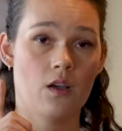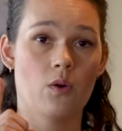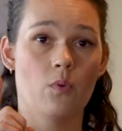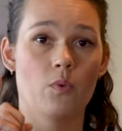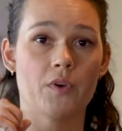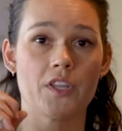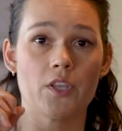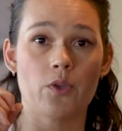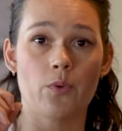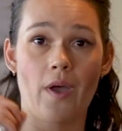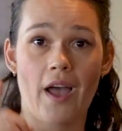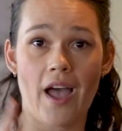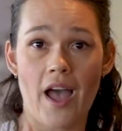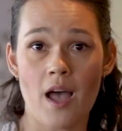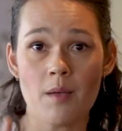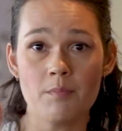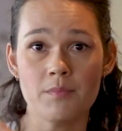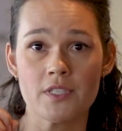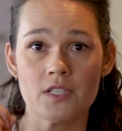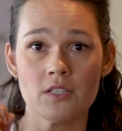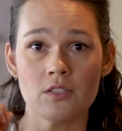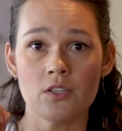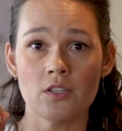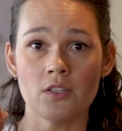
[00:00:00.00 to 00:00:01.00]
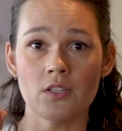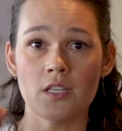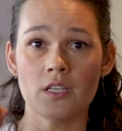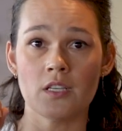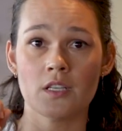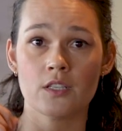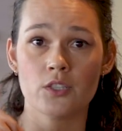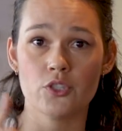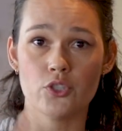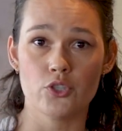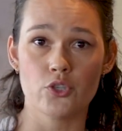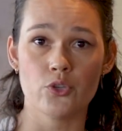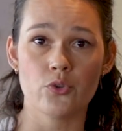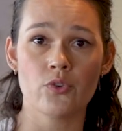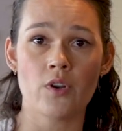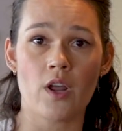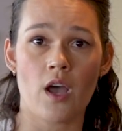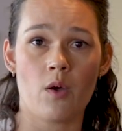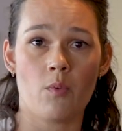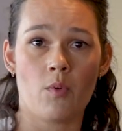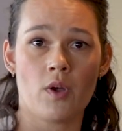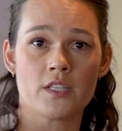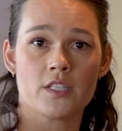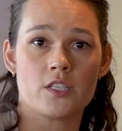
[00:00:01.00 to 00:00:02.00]
What you absolutely do
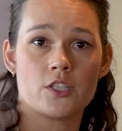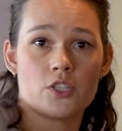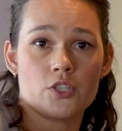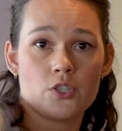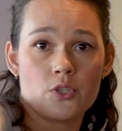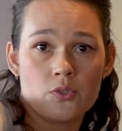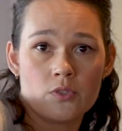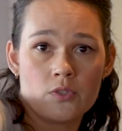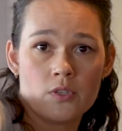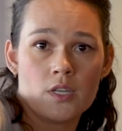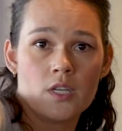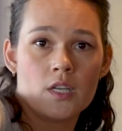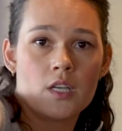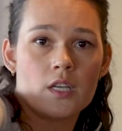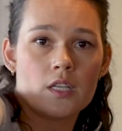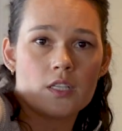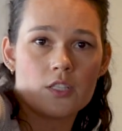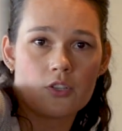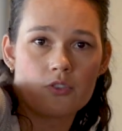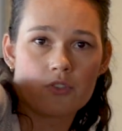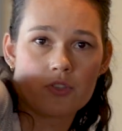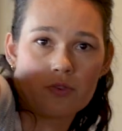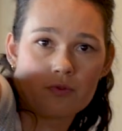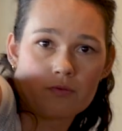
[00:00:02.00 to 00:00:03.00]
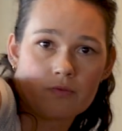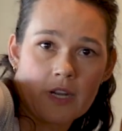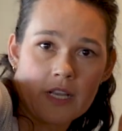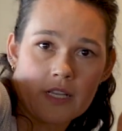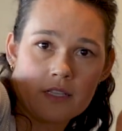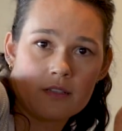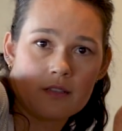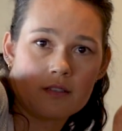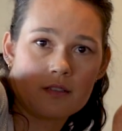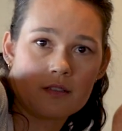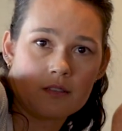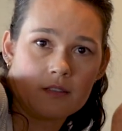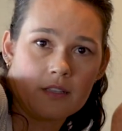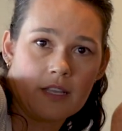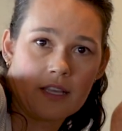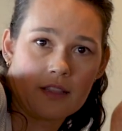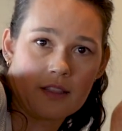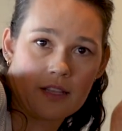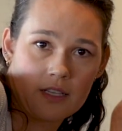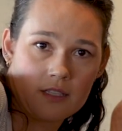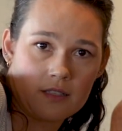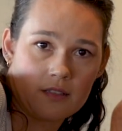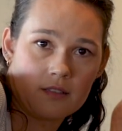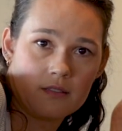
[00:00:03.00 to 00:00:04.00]
not want to do is use your wrist like
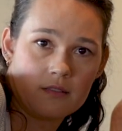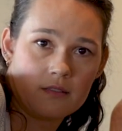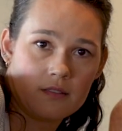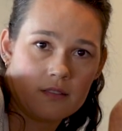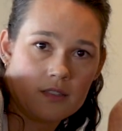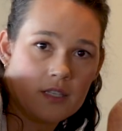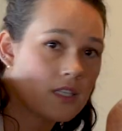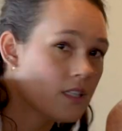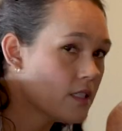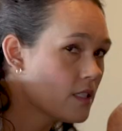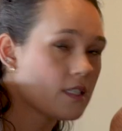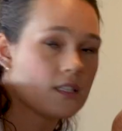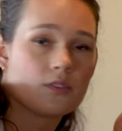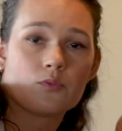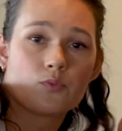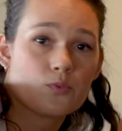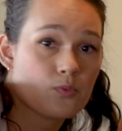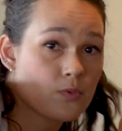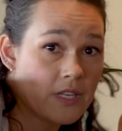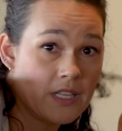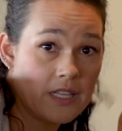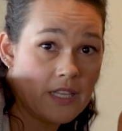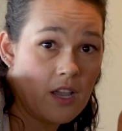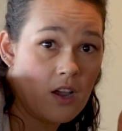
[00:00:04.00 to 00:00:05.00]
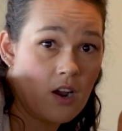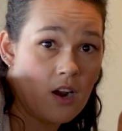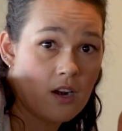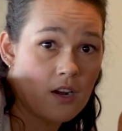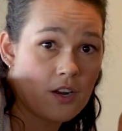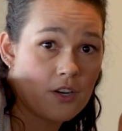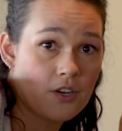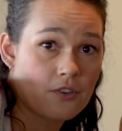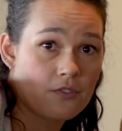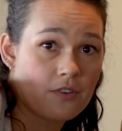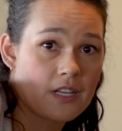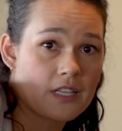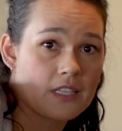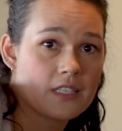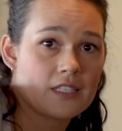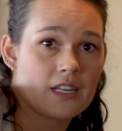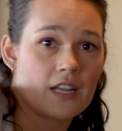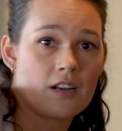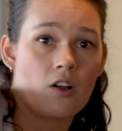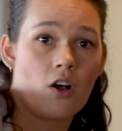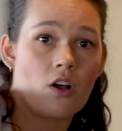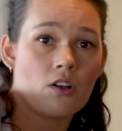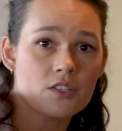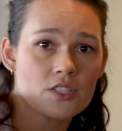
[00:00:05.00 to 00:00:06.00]
this. This is really hard on your wrist,
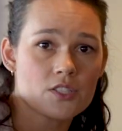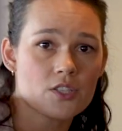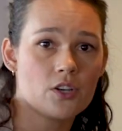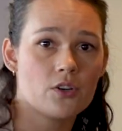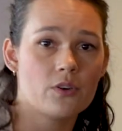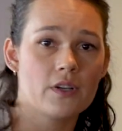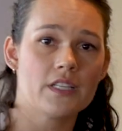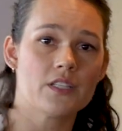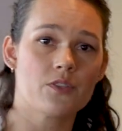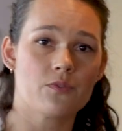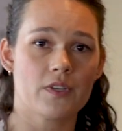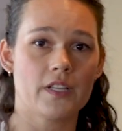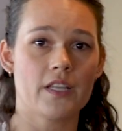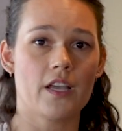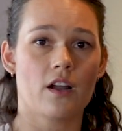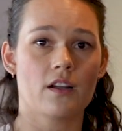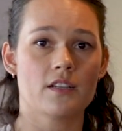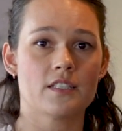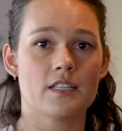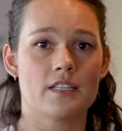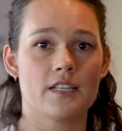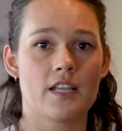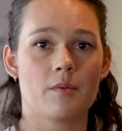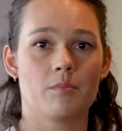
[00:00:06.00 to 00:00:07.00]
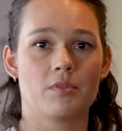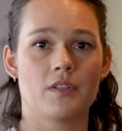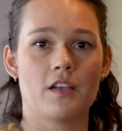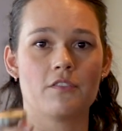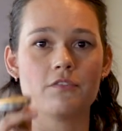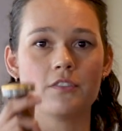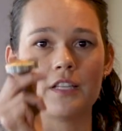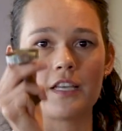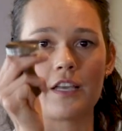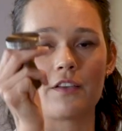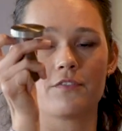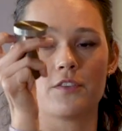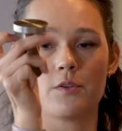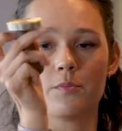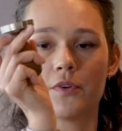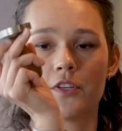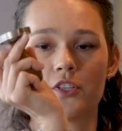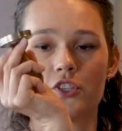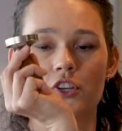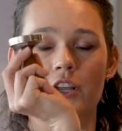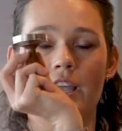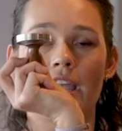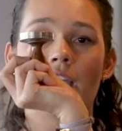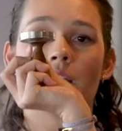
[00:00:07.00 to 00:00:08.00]
and also it's really hard to tamp levelly. If you
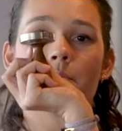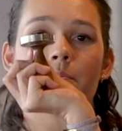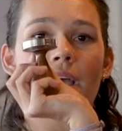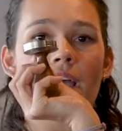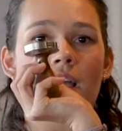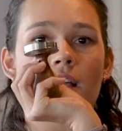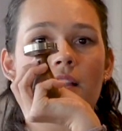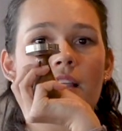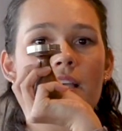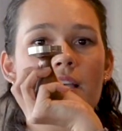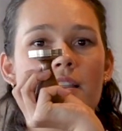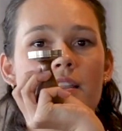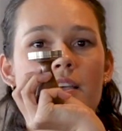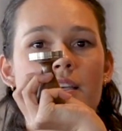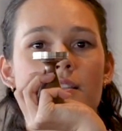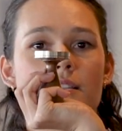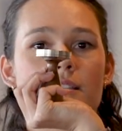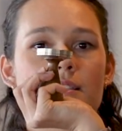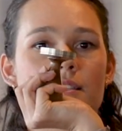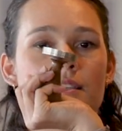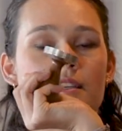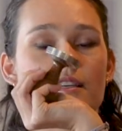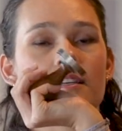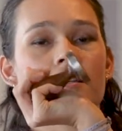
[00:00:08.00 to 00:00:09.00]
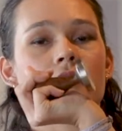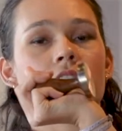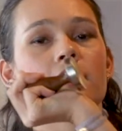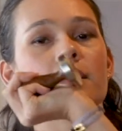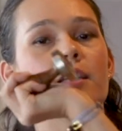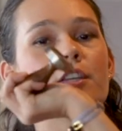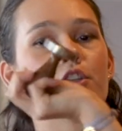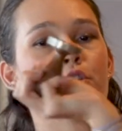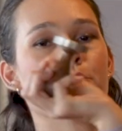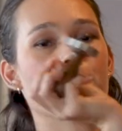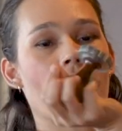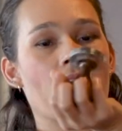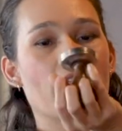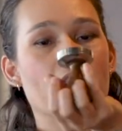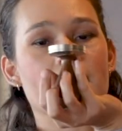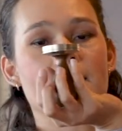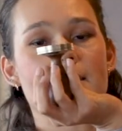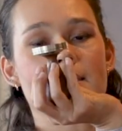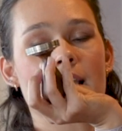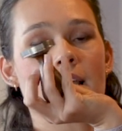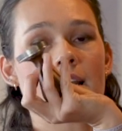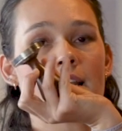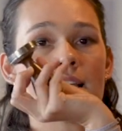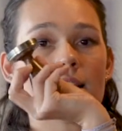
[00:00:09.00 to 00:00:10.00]
put your hand back like this, can you
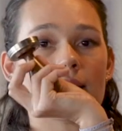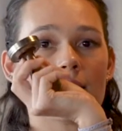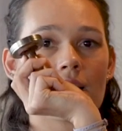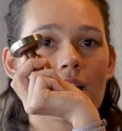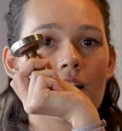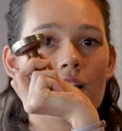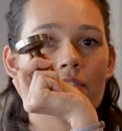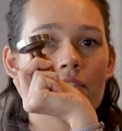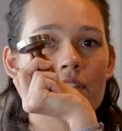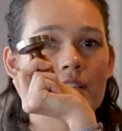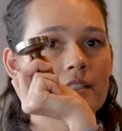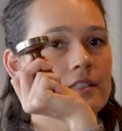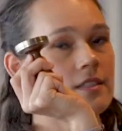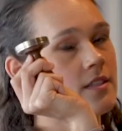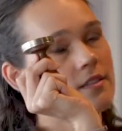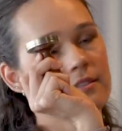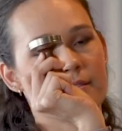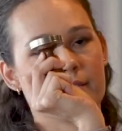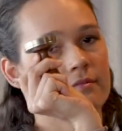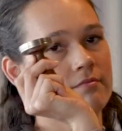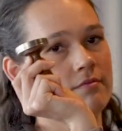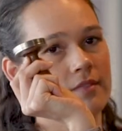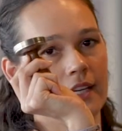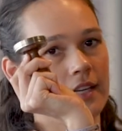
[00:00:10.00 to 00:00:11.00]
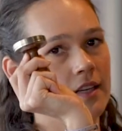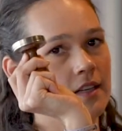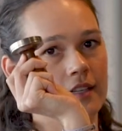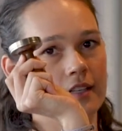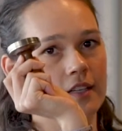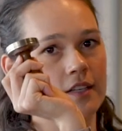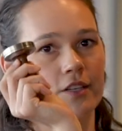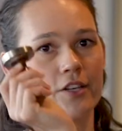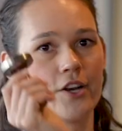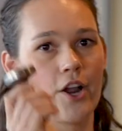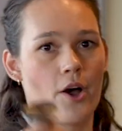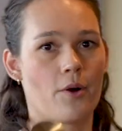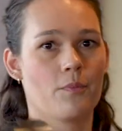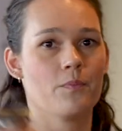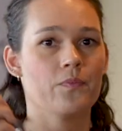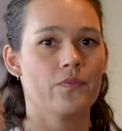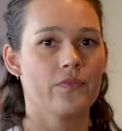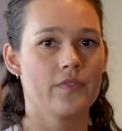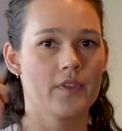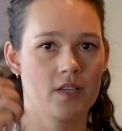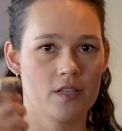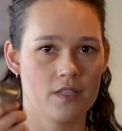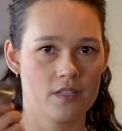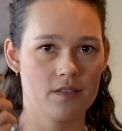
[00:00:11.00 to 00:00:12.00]
balance anything on this? No.
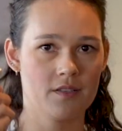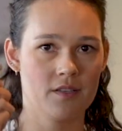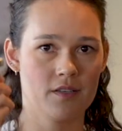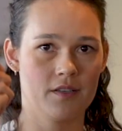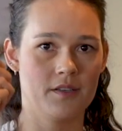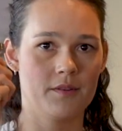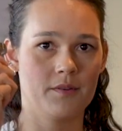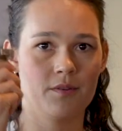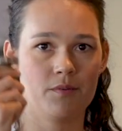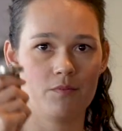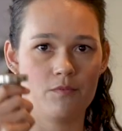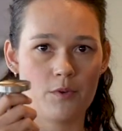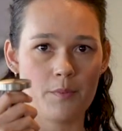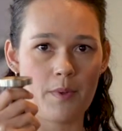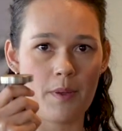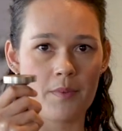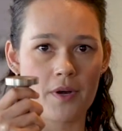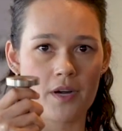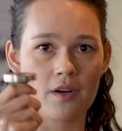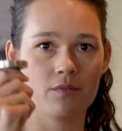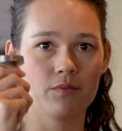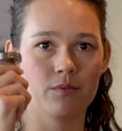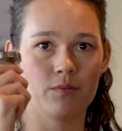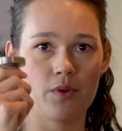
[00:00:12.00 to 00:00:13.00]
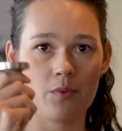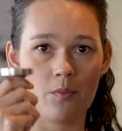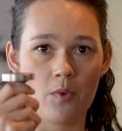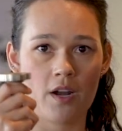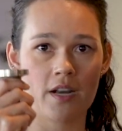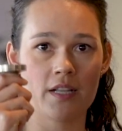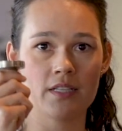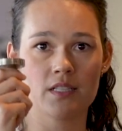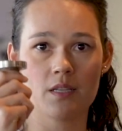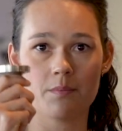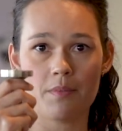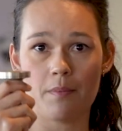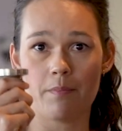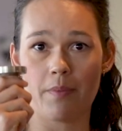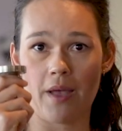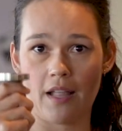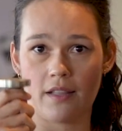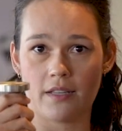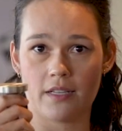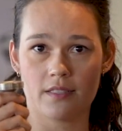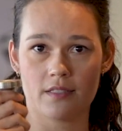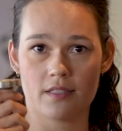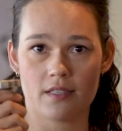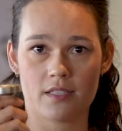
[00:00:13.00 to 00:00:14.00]
Remember, we want it to be
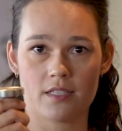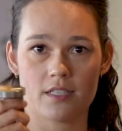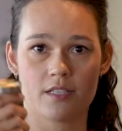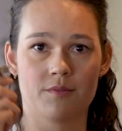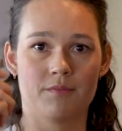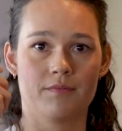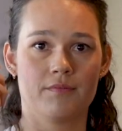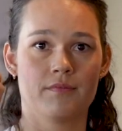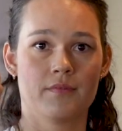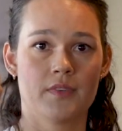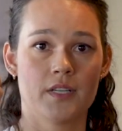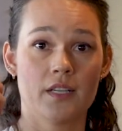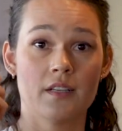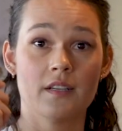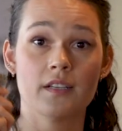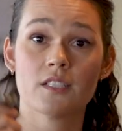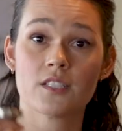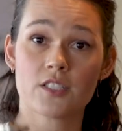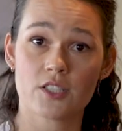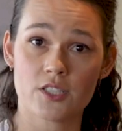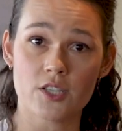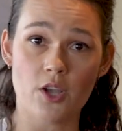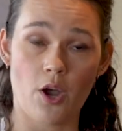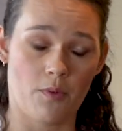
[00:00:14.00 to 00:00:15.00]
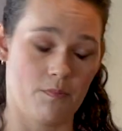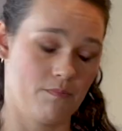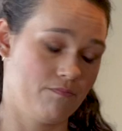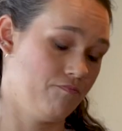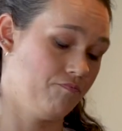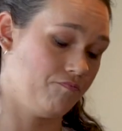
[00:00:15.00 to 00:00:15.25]
balanced. So,